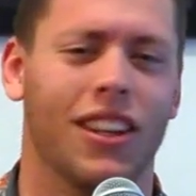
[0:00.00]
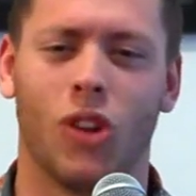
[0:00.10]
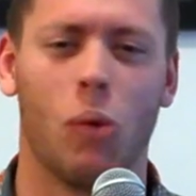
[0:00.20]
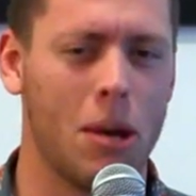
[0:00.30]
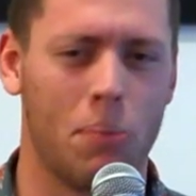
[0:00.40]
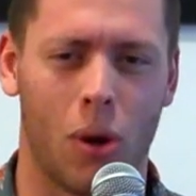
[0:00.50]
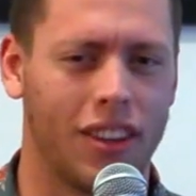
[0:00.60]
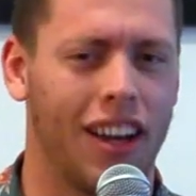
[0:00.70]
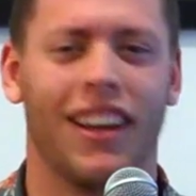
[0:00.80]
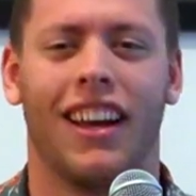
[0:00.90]
No me
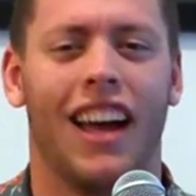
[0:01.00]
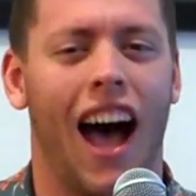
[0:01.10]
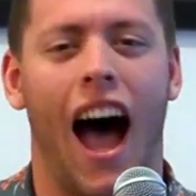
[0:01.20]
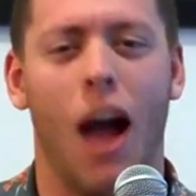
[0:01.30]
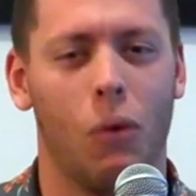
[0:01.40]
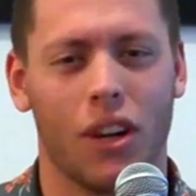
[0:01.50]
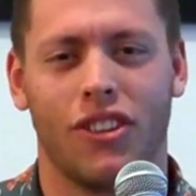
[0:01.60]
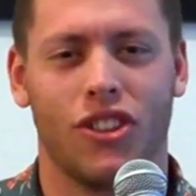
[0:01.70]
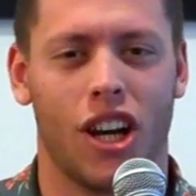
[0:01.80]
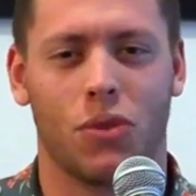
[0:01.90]
importa. I want to
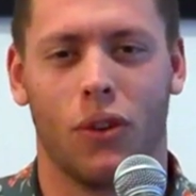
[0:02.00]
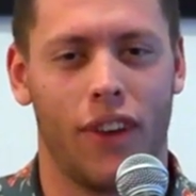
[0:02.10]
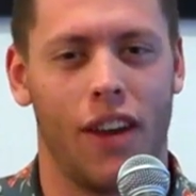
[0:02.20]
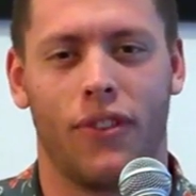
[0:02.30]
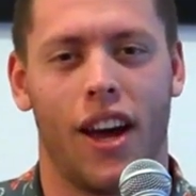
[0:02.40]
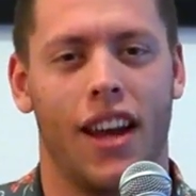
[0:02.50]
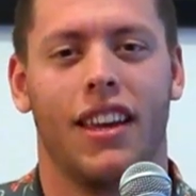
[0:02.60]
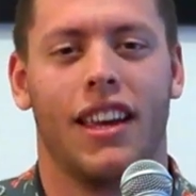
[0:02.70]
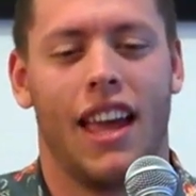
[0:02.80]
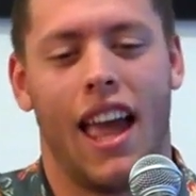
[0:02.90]
see Joshua Van fight,
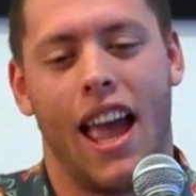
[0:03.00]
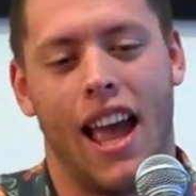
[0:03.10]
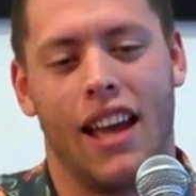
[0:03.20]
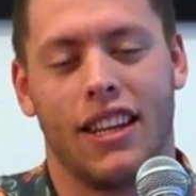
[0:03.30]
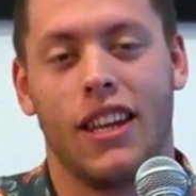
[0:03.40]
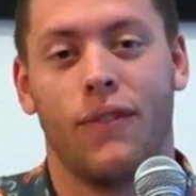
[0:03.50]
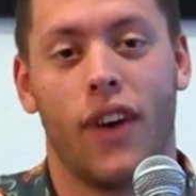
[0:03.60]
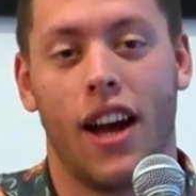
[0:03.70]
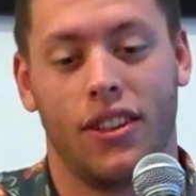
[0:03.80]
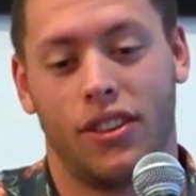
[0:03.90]
and he
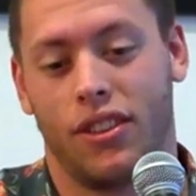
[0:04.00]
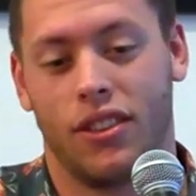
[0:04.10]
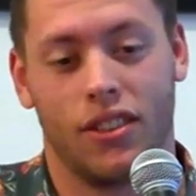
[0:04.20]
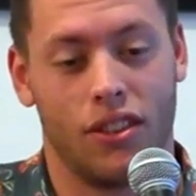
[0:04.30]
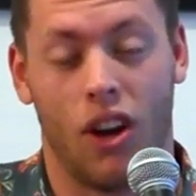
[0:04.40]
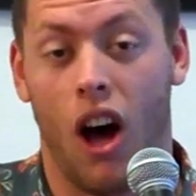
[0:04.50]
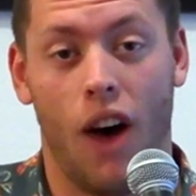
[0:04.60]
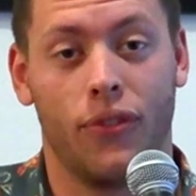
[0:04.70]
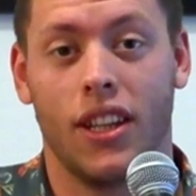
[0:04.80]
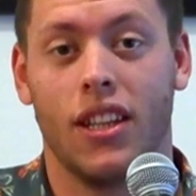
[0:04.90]
fights
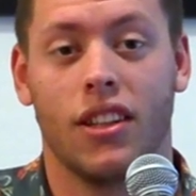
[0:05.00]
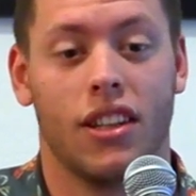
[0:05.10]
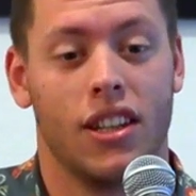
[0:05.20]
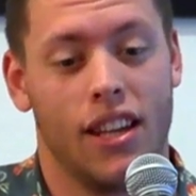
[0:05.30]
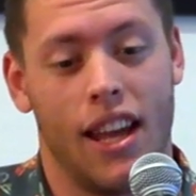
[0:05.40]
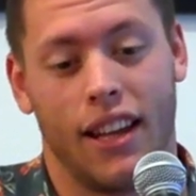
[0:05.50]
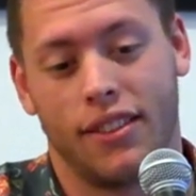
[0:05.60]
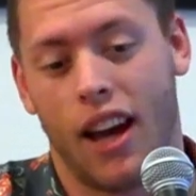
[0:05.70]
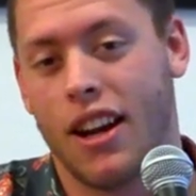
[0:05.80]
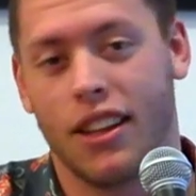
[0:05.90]
often,
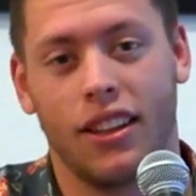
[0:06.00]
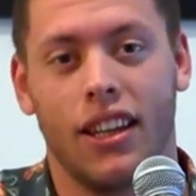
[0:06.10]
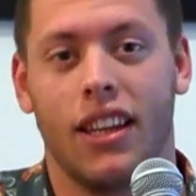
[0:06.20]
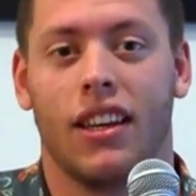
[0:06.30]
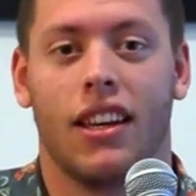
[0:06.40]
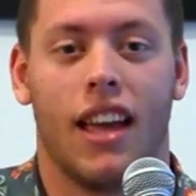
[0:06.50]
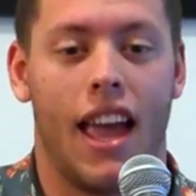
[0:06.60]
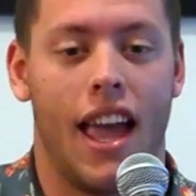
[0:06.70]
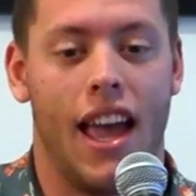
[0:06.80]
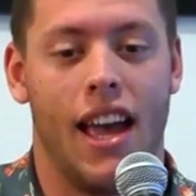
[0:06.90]
excitingly,
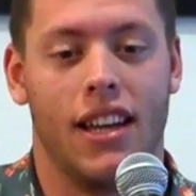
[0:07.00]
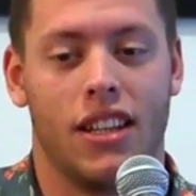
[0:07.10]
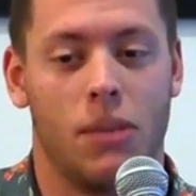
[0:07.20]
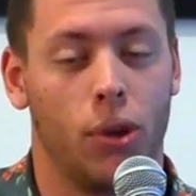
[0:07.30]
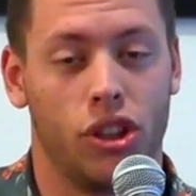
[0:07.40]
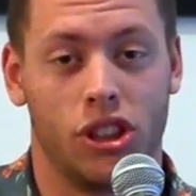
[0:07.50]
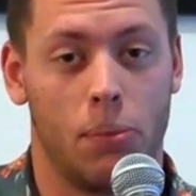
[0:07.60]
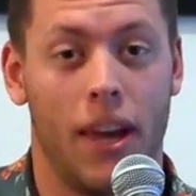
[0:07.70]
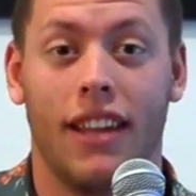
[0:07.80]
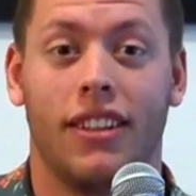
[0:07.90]
and he pushes the
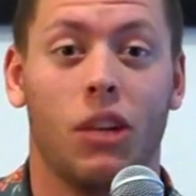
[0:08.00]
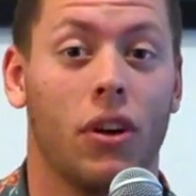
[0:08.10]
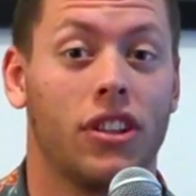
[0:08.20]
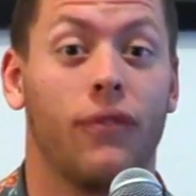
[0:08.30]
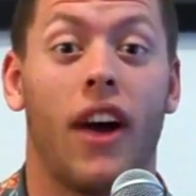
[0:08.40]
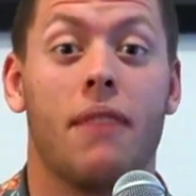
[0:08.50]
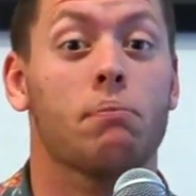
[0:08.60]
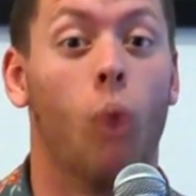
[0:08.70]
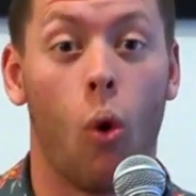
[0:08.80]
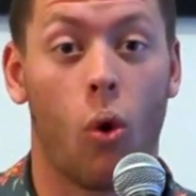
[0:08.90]
pace. He wants to fight
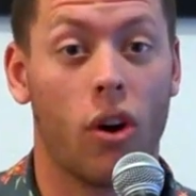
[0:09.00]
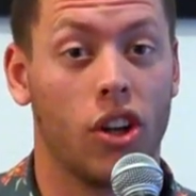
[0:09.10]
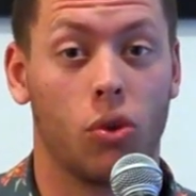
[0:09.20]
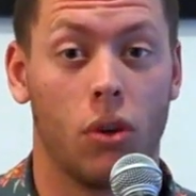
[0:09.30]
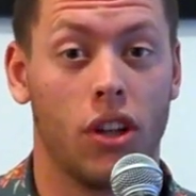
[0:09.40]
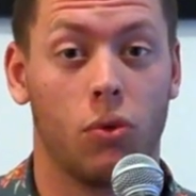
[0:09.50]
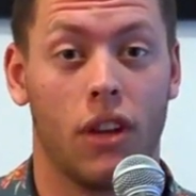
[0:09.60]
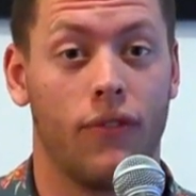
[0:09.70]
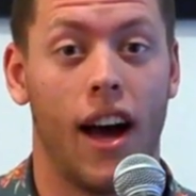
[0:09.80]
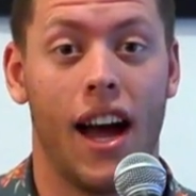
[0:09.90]
more in
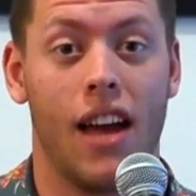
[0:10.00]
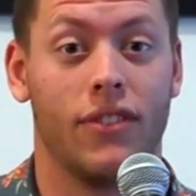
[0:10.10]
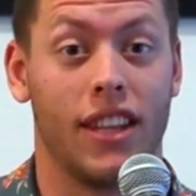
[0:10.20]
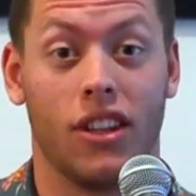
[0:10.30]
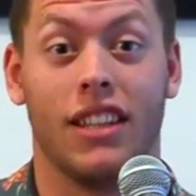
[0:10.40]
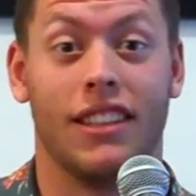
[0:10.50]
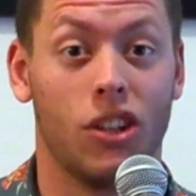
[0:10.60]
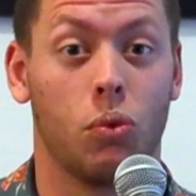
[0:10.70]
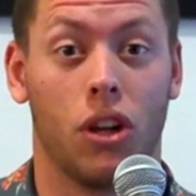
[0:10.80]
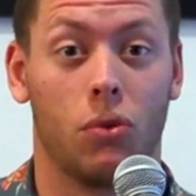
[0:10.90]
2025 than he
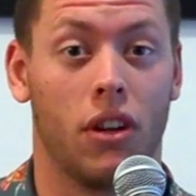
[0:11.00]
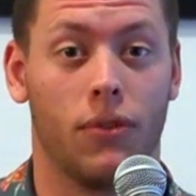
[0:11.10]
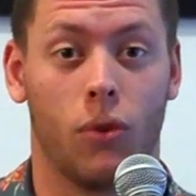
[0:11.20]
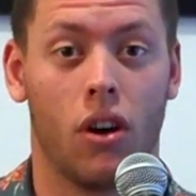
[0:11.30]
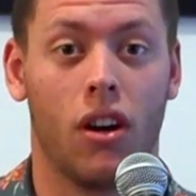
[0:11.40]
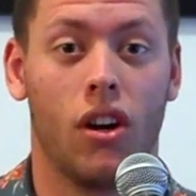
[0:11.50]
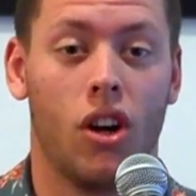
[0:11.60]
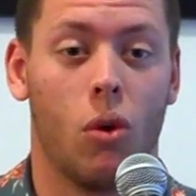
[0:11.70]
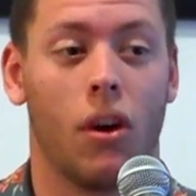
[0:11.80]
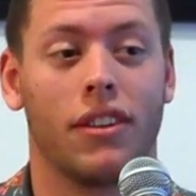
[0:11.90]
did 2024,
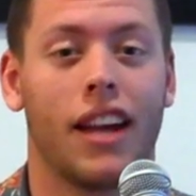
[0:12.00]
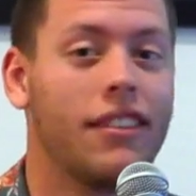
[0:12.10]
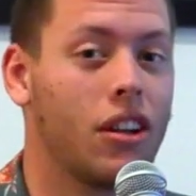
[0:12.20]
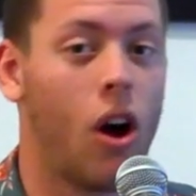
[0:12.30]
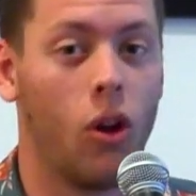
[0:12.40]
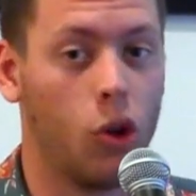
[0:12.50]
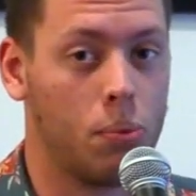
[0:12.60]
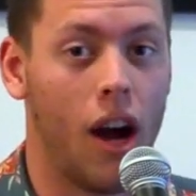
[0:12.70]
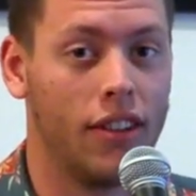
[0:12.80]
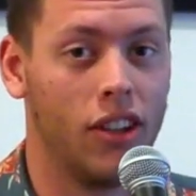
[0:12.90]
whereas guys like Carlos
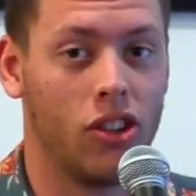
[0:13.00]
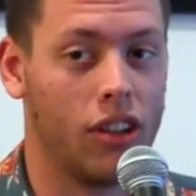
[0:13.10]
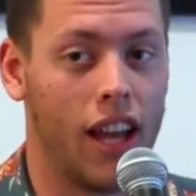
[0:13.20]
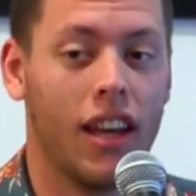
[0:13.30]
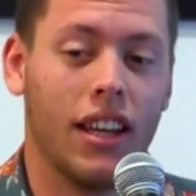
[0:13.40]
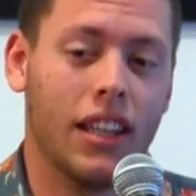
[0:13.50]
Prates are like,